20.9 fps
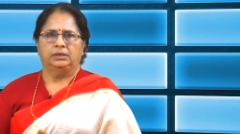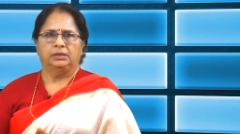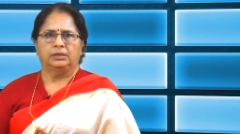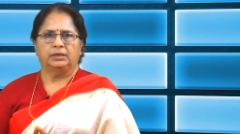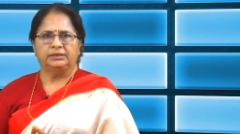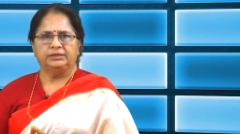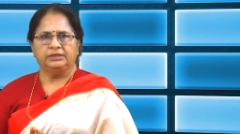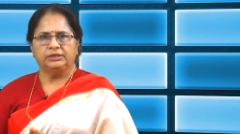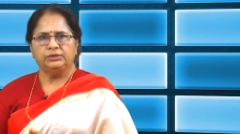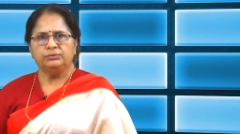
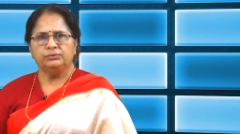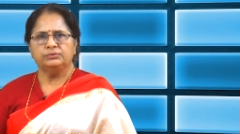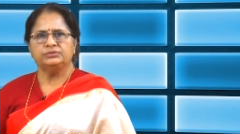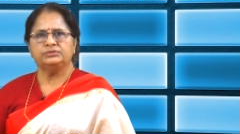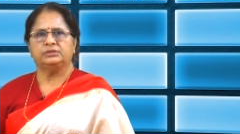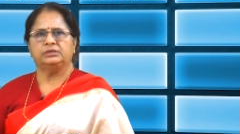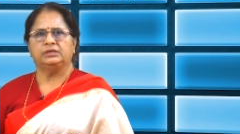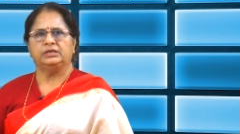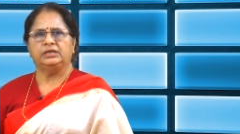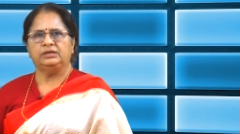
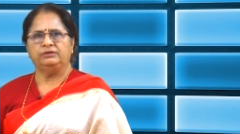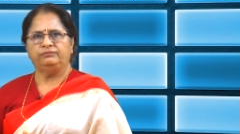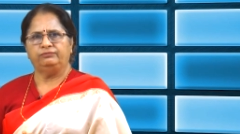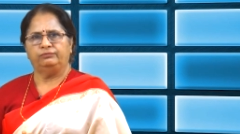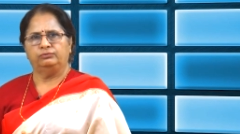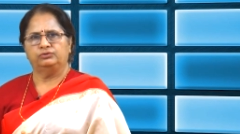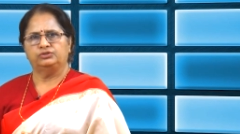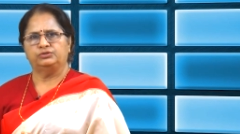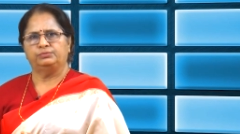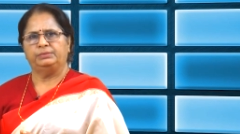continuous
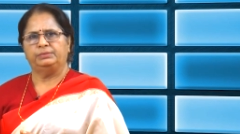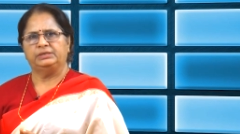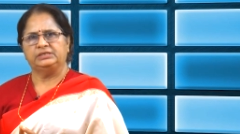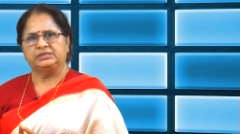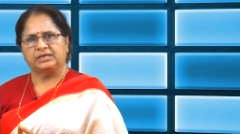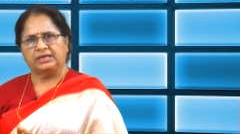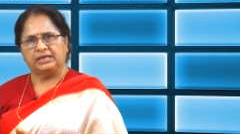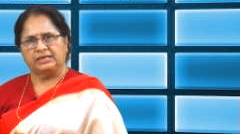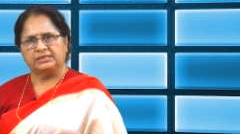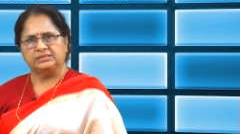
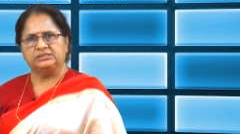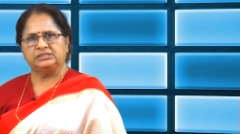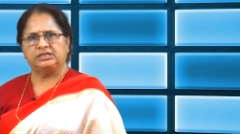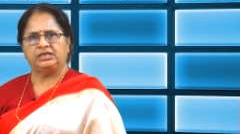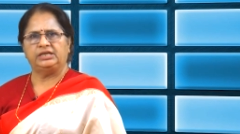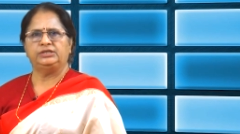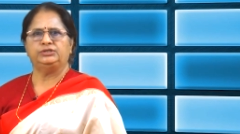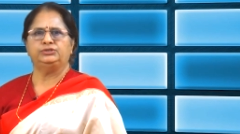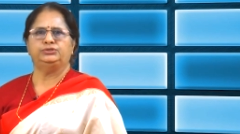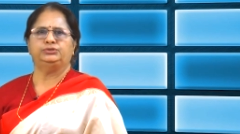reinforcement can
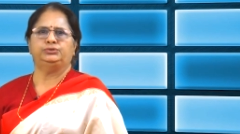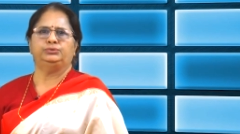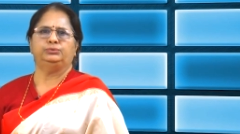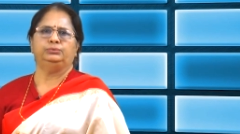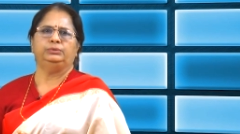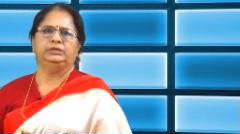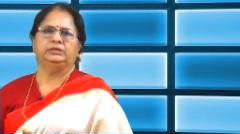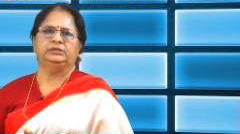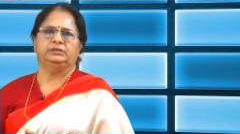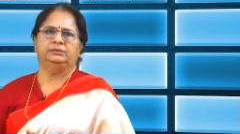change
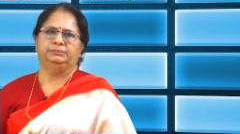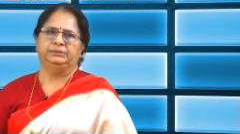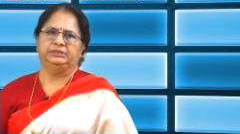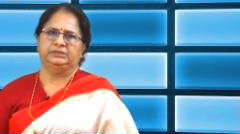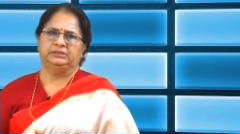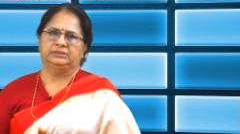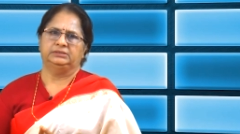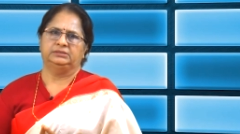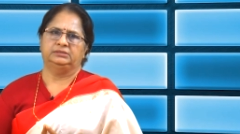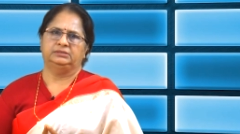to
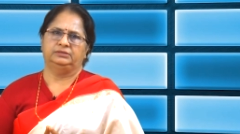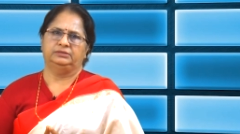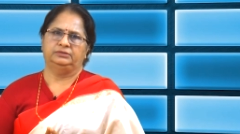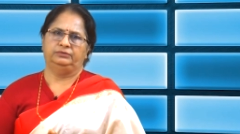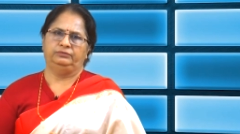intermittent